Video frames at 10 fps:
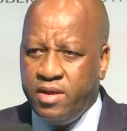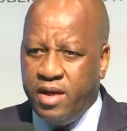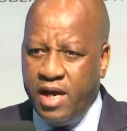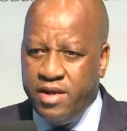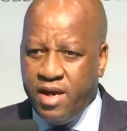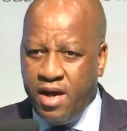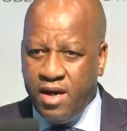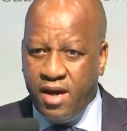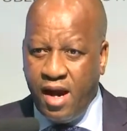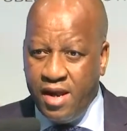And
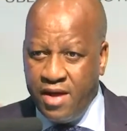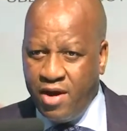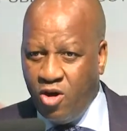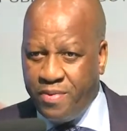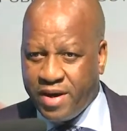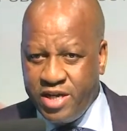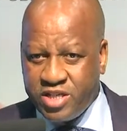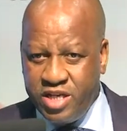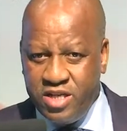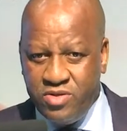another
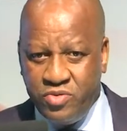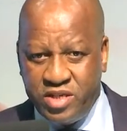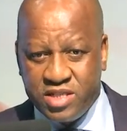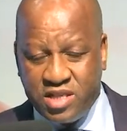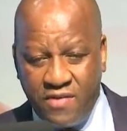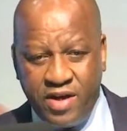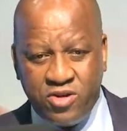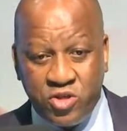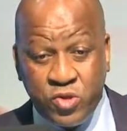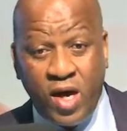operation, we discovered
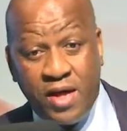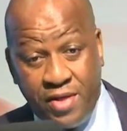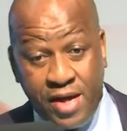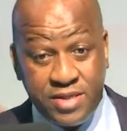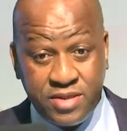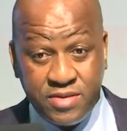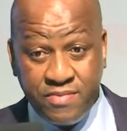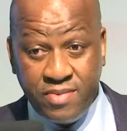also others.